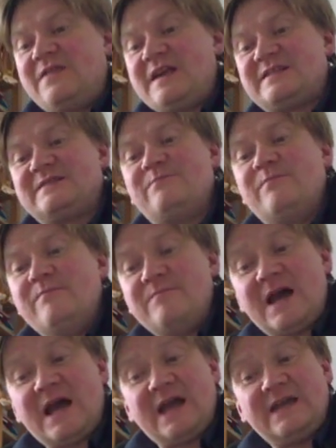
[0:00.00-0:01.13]
This
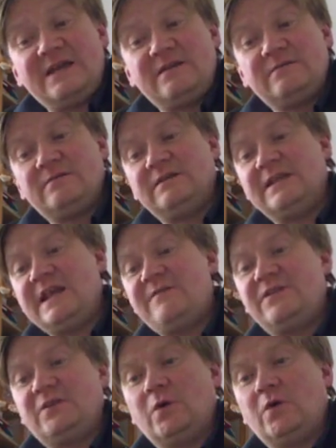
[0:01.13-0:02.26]
may
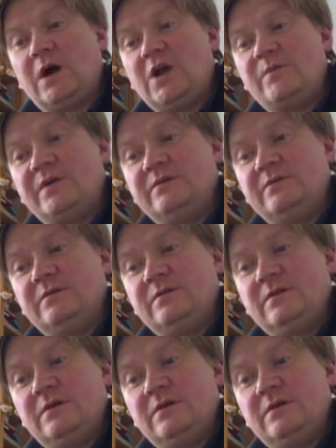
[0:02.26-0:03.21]
leave the door open,